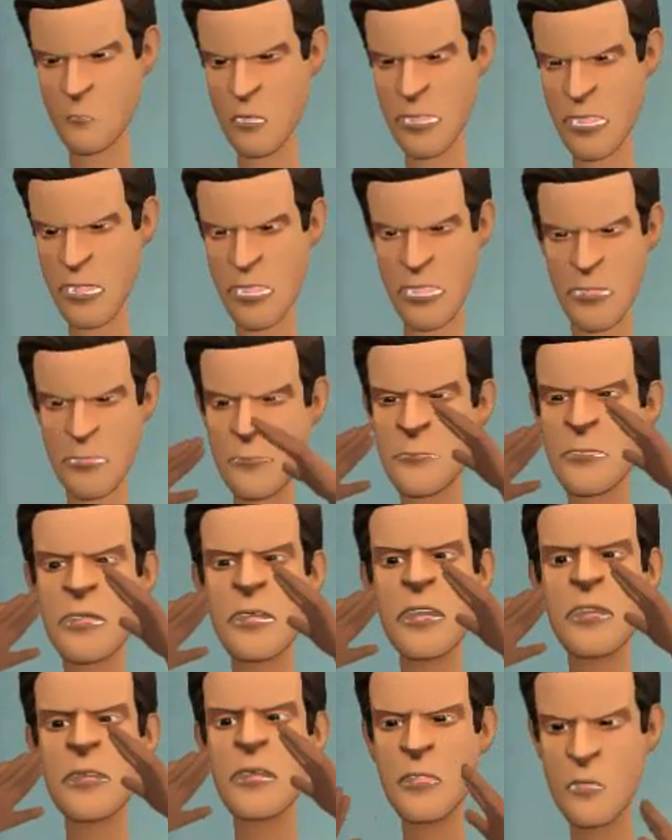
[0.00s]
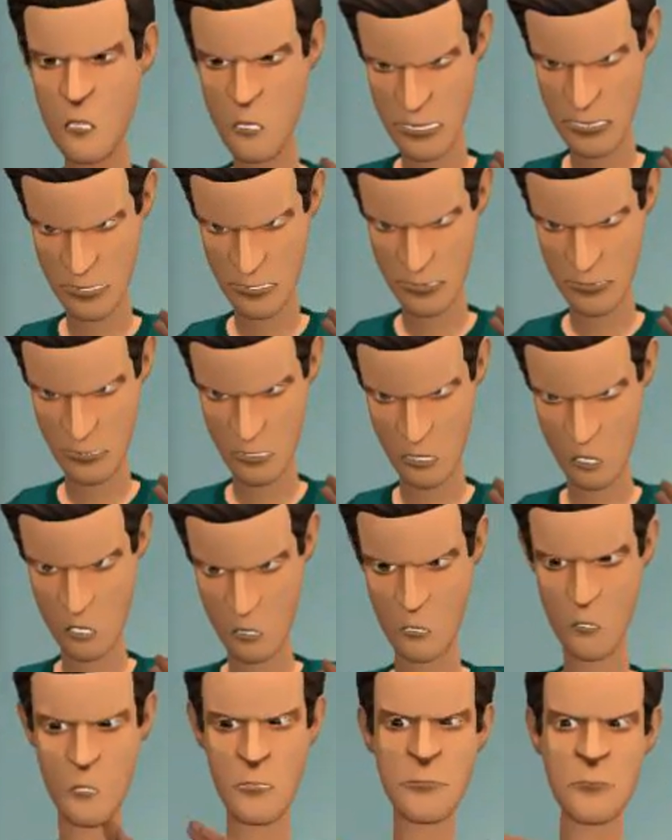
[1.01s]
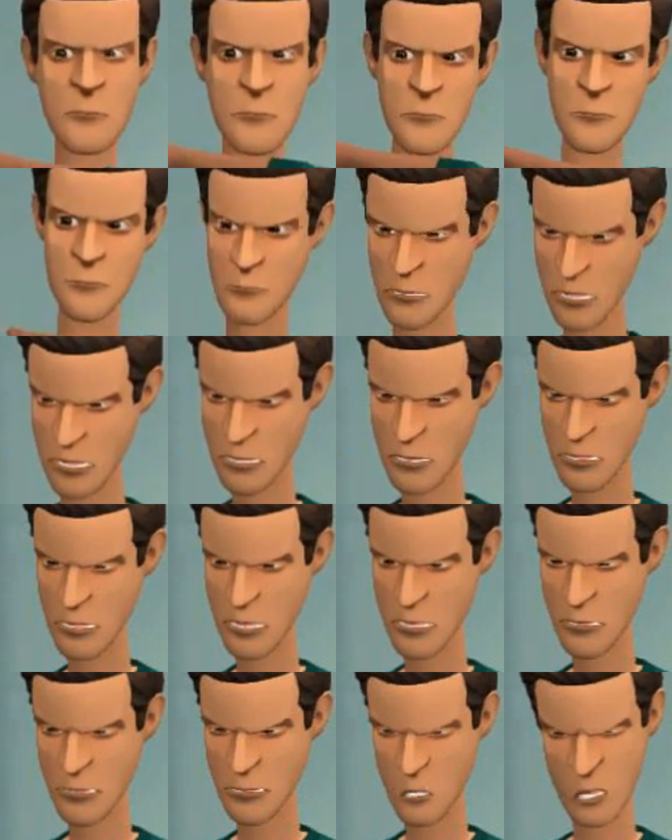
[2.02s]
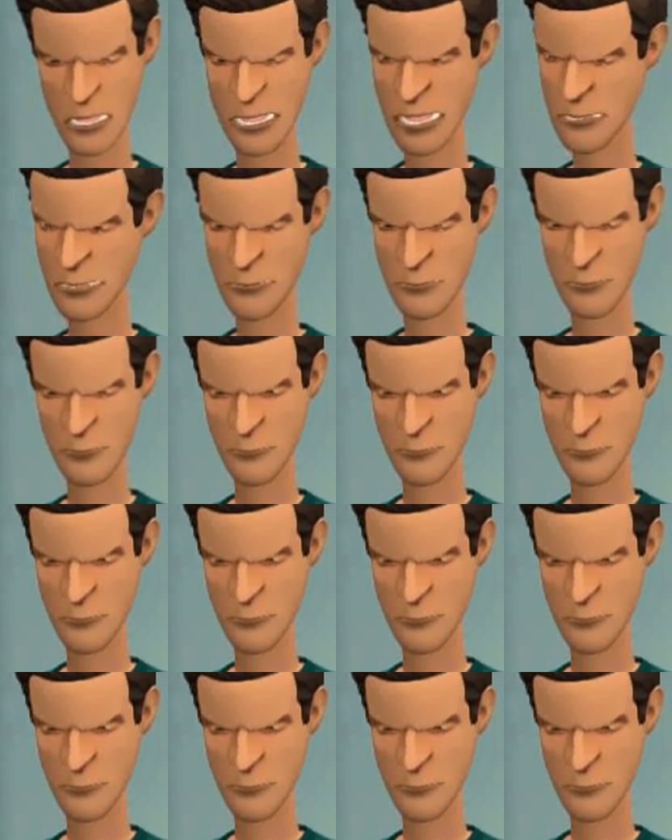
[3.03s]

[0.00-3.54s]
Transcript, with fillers: Well, that's no excuse. And guess what?